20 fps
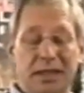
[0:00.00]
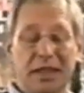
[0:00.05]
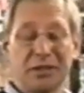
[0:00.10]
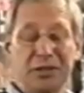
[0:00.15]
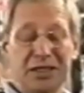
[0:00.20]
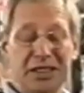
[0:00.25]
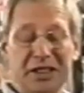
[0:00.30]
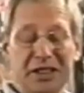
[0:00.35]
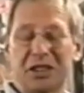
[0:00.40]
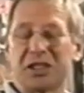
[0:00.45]
I don't
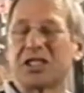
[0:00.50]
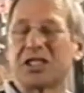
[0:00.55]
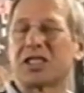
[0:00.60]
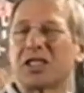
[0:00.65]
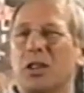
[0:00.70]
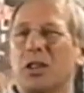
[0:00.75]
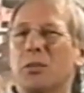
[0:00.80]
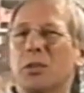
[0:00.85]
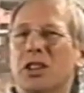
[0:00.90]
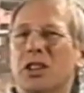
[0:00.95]
think you should
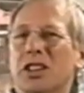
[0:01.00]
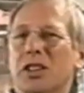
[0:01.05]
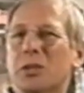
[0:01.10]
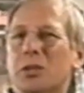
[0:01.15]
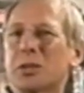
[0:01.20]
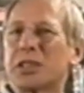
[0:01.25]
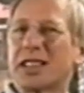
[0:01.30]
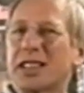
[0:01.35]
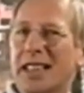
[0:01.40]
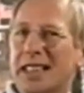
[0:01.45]
stop work
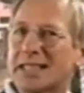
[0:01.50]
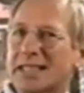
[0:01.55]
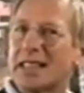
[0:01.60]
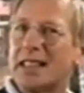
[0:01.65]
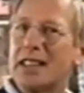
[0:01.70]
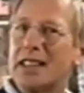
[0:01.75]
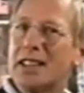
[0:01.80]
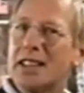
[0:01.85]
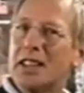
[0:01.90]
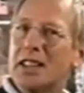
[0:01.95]
altogether,
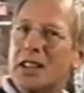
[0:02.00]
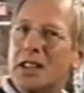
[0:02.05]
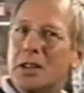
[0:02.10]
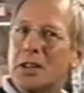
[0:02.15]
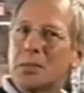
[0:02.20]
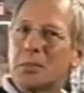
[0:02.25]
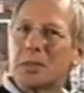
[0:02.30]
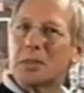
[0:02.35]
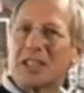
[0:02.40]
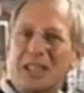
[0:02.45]

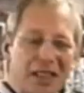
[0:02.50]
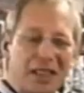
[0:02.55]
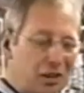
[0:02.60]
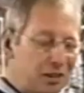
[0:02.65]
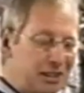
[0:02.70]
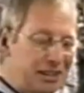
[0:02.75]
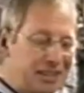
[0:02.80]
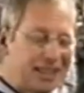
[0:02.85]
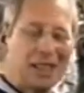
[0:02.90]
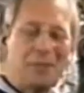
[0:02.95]
but I don't
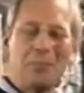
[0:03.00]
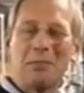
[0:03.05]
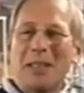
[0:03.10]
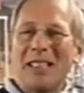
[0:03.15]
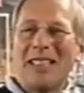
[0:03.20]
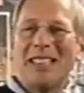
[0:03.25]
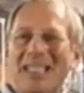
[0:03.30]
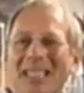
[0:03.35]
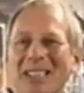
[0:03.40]
intend being